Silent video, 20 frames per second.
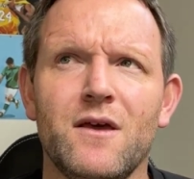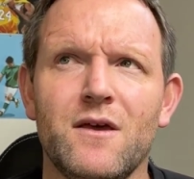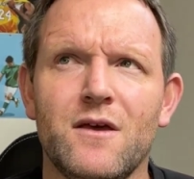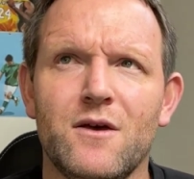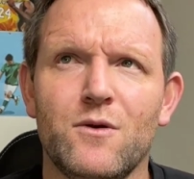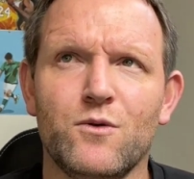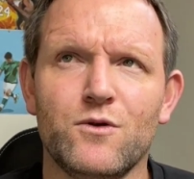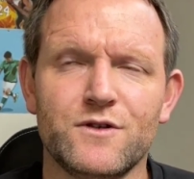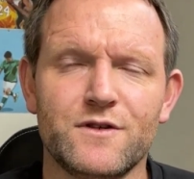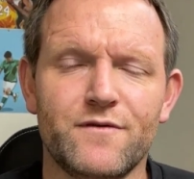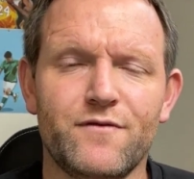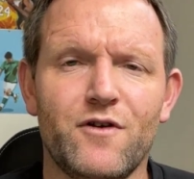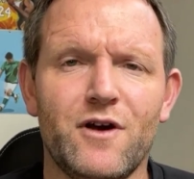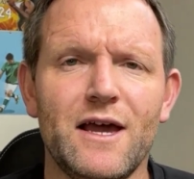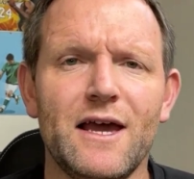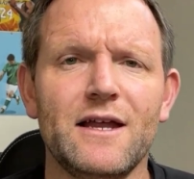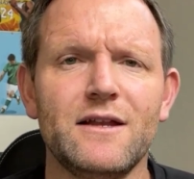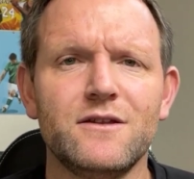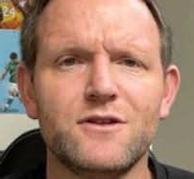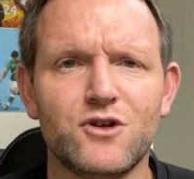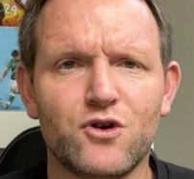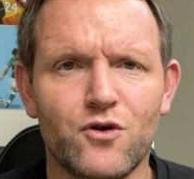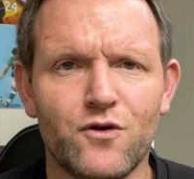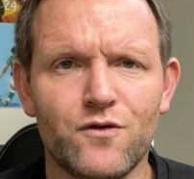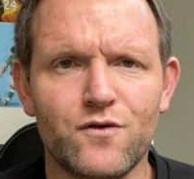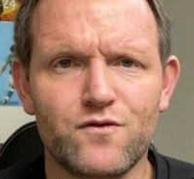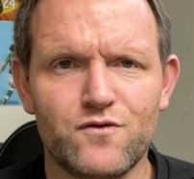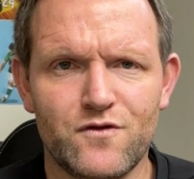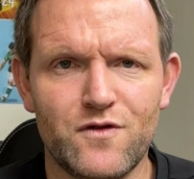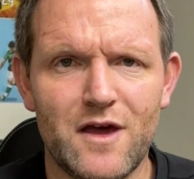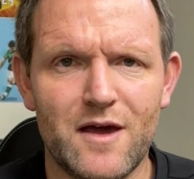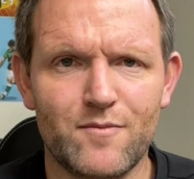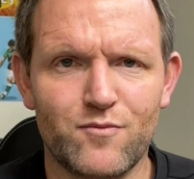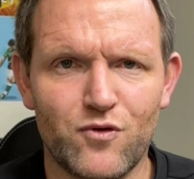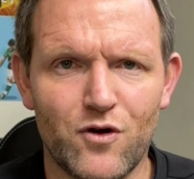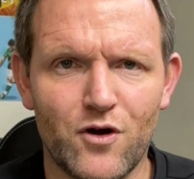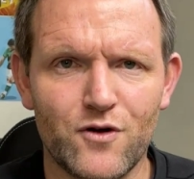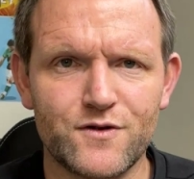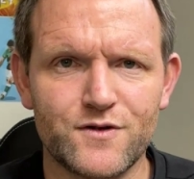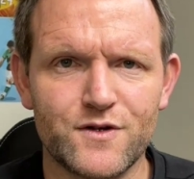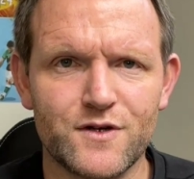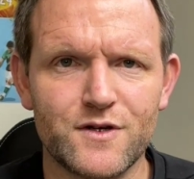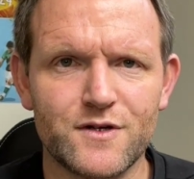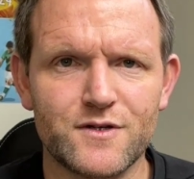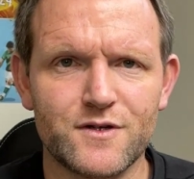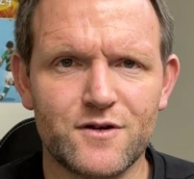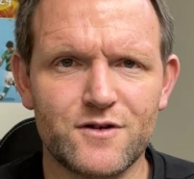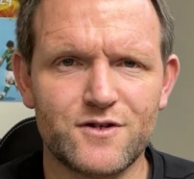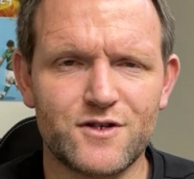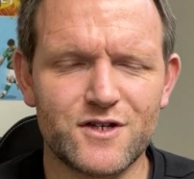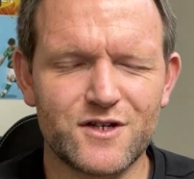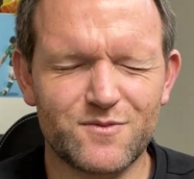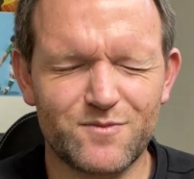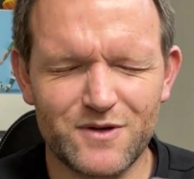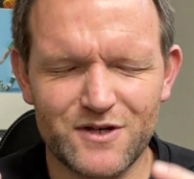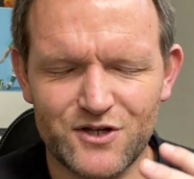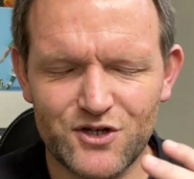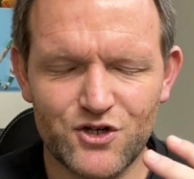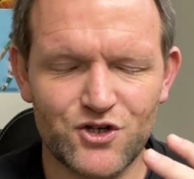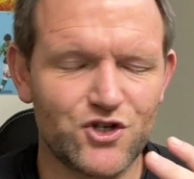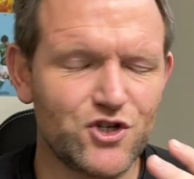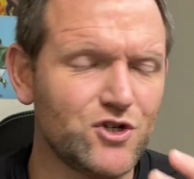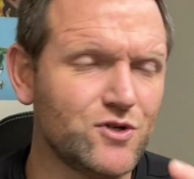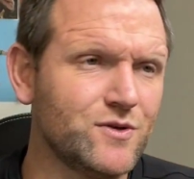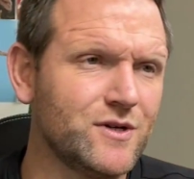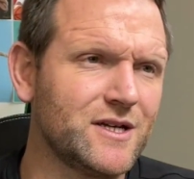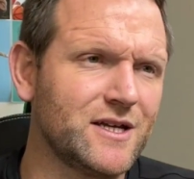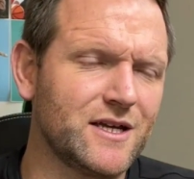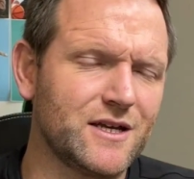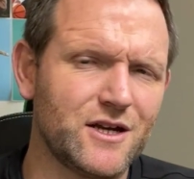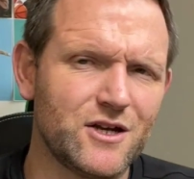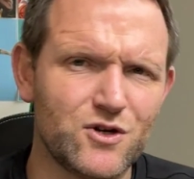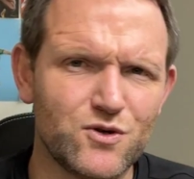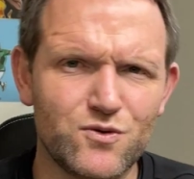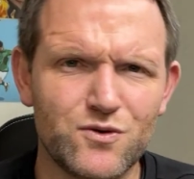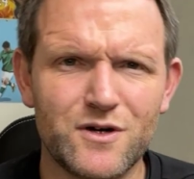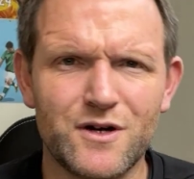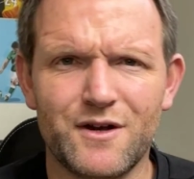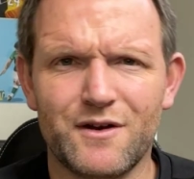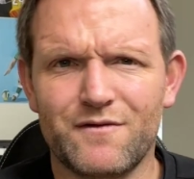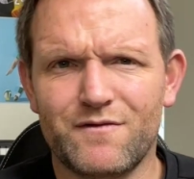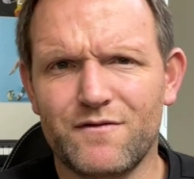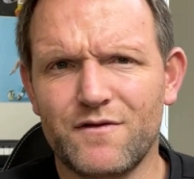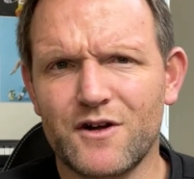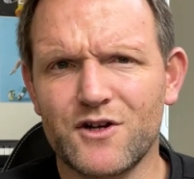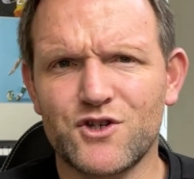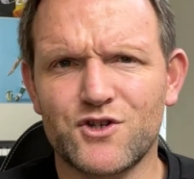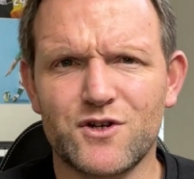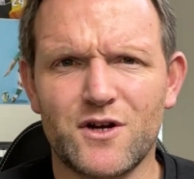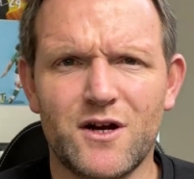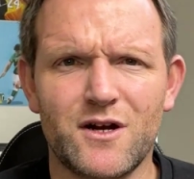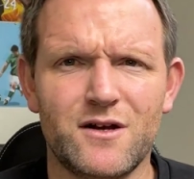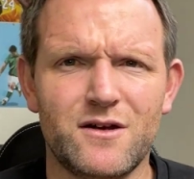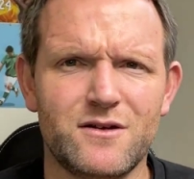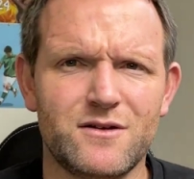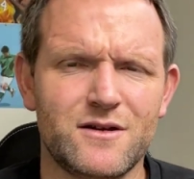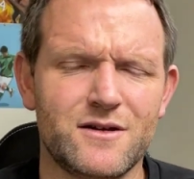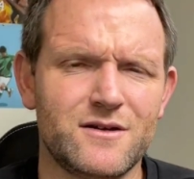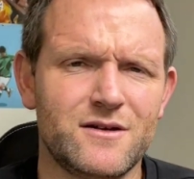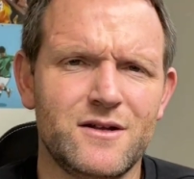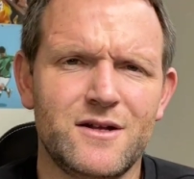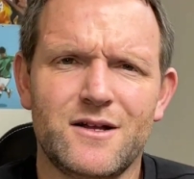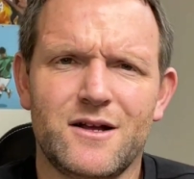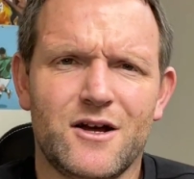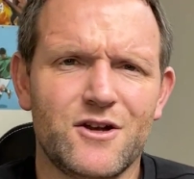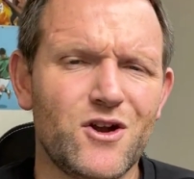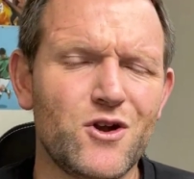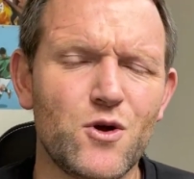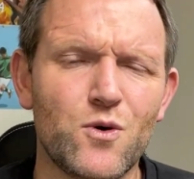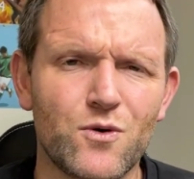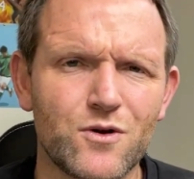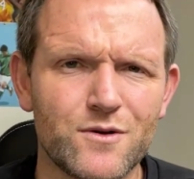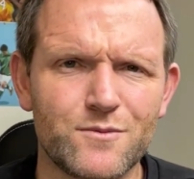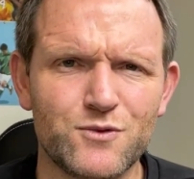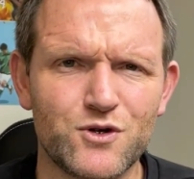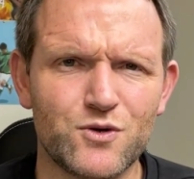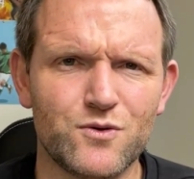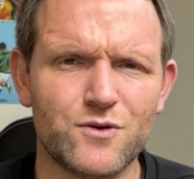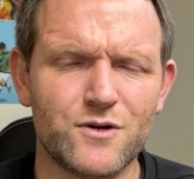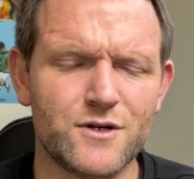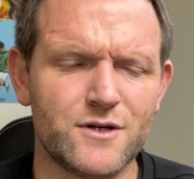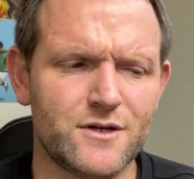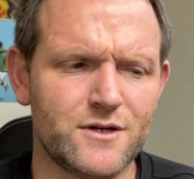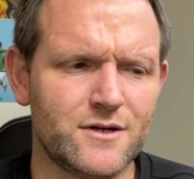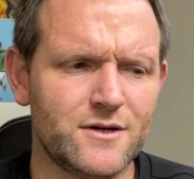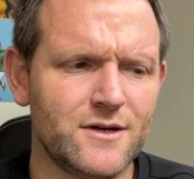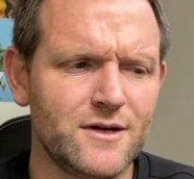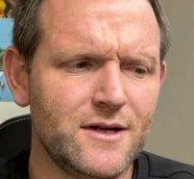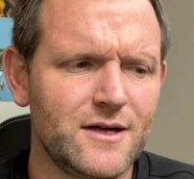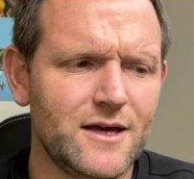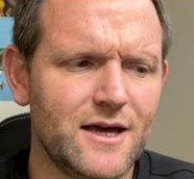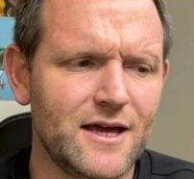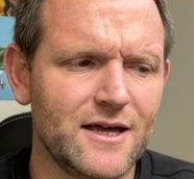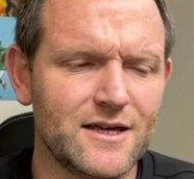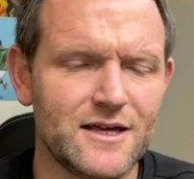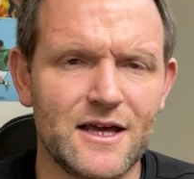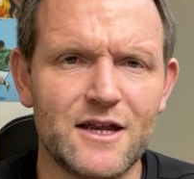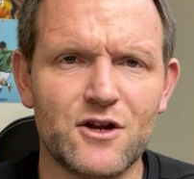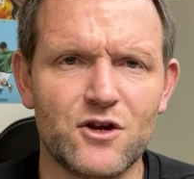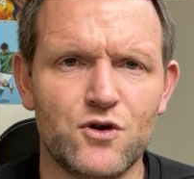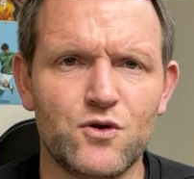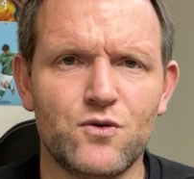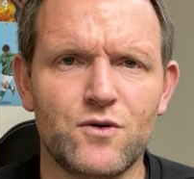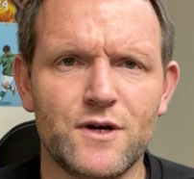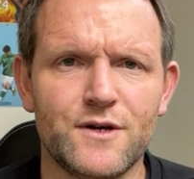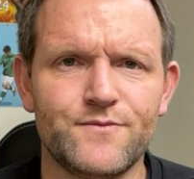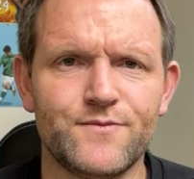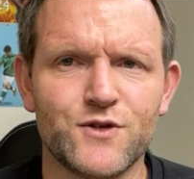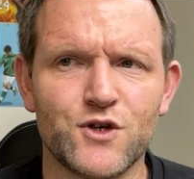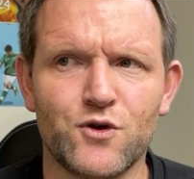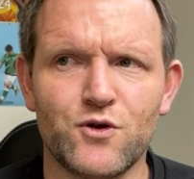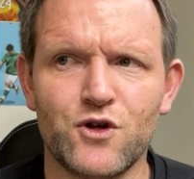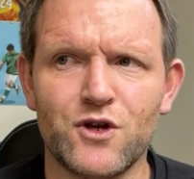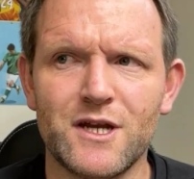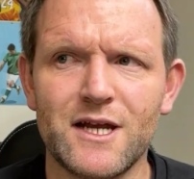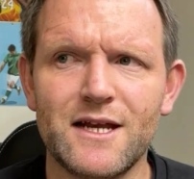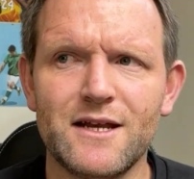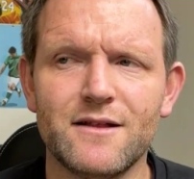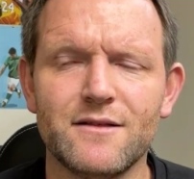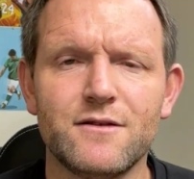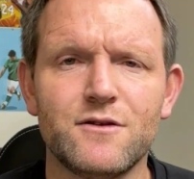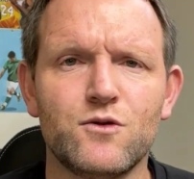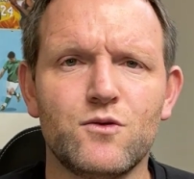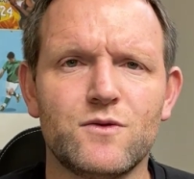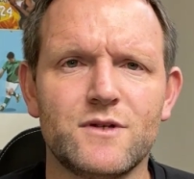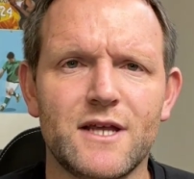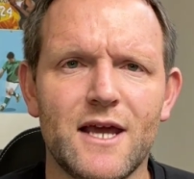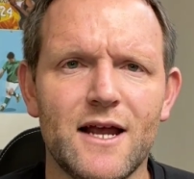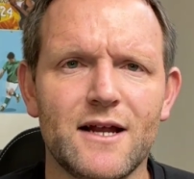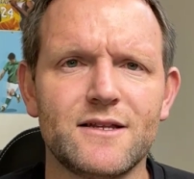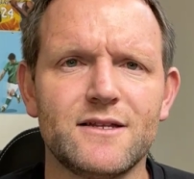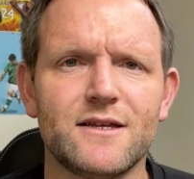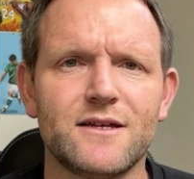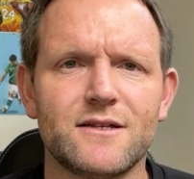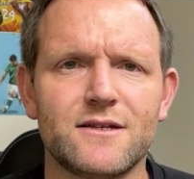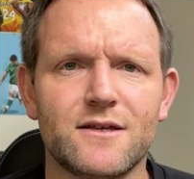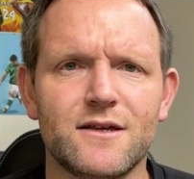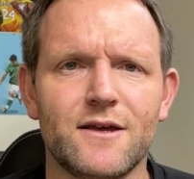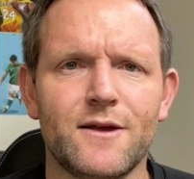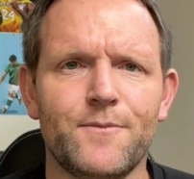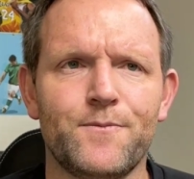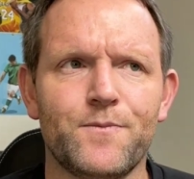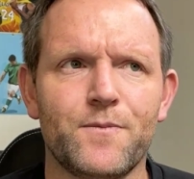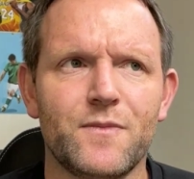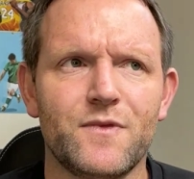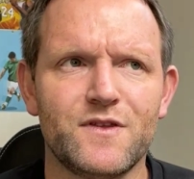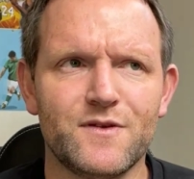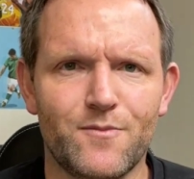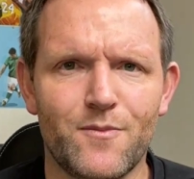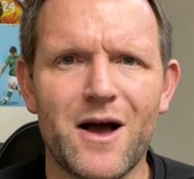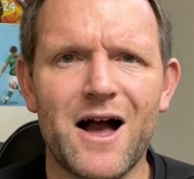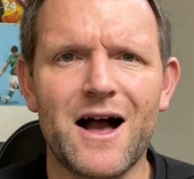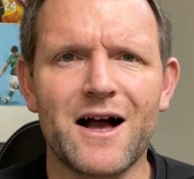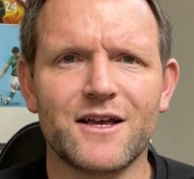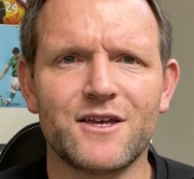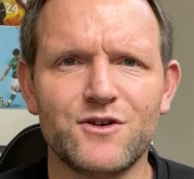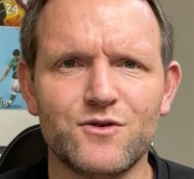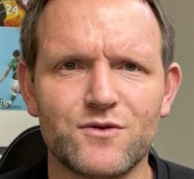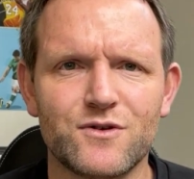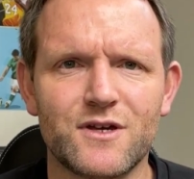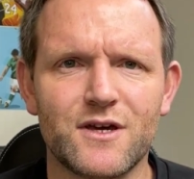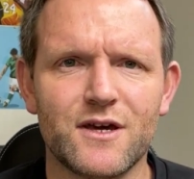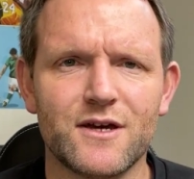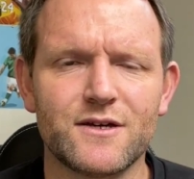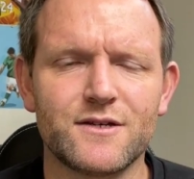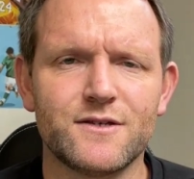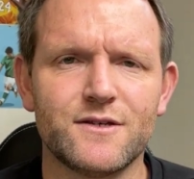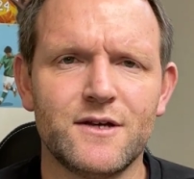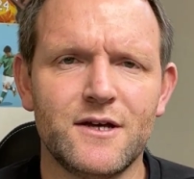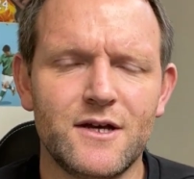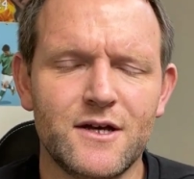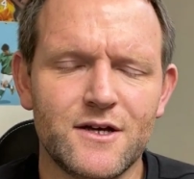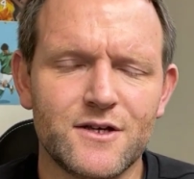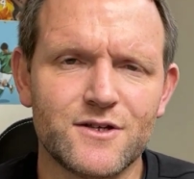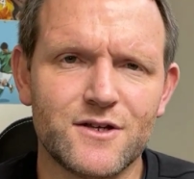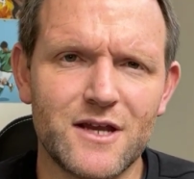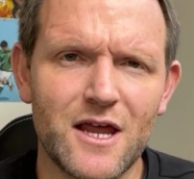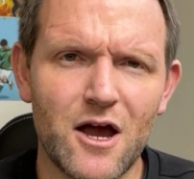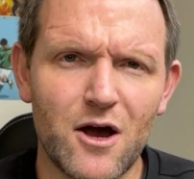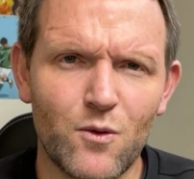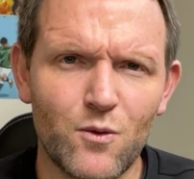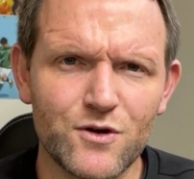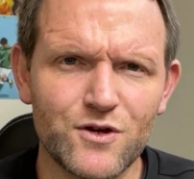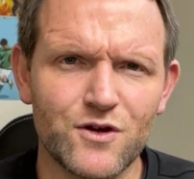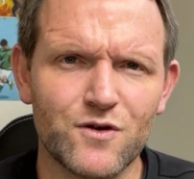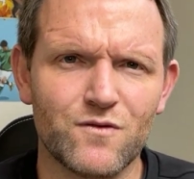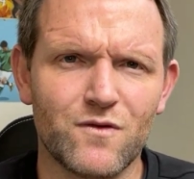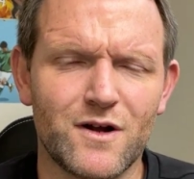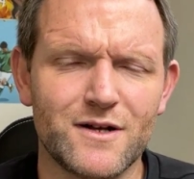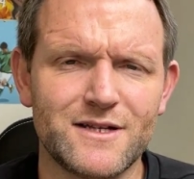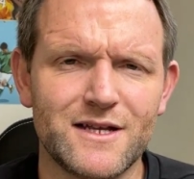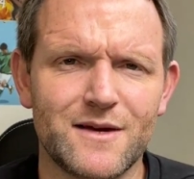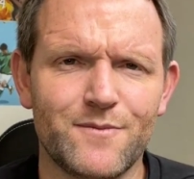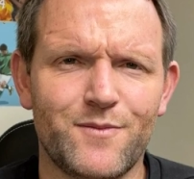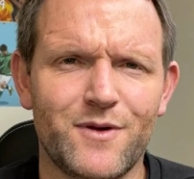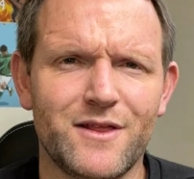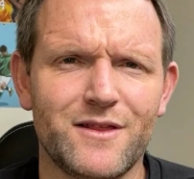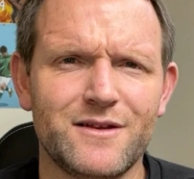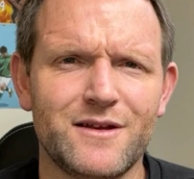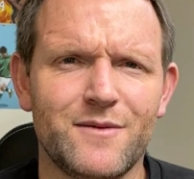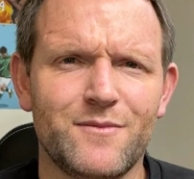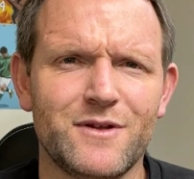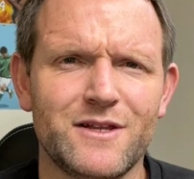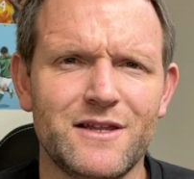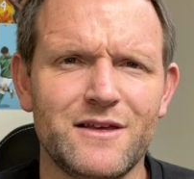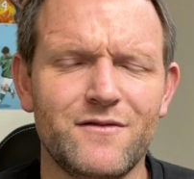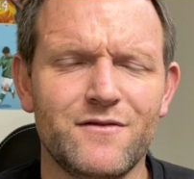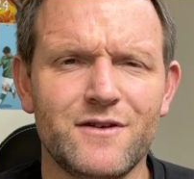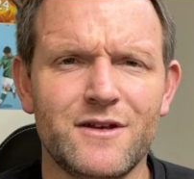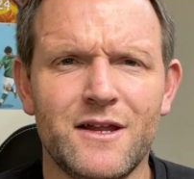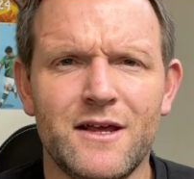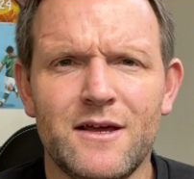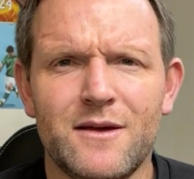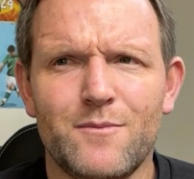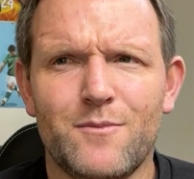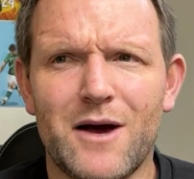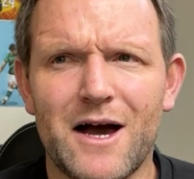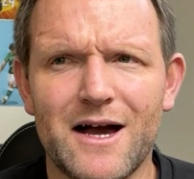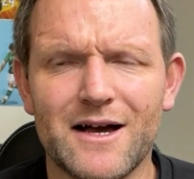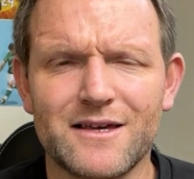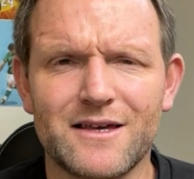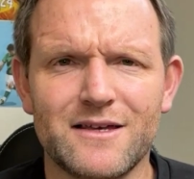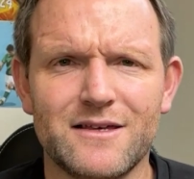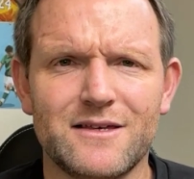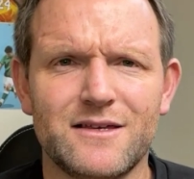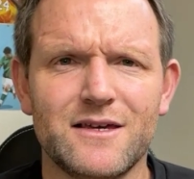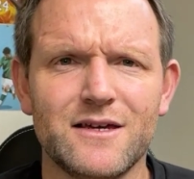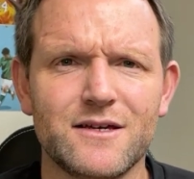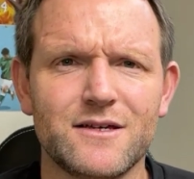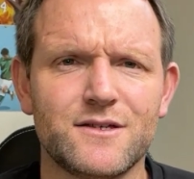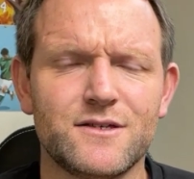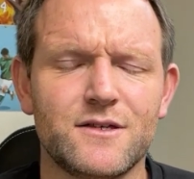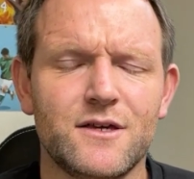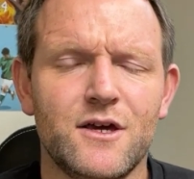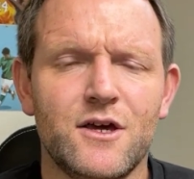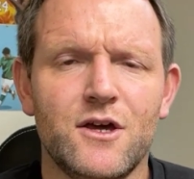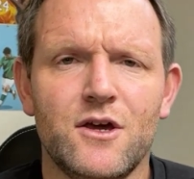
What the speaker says: Whereas if I hadn't gone through that process, I'd just be stewing and annoyed and frustrated, and I don't know what I'm doing, and get annoyed. So you need a little tactic to park your kicks. So now I want you to write down pillar number 11, parking kicks.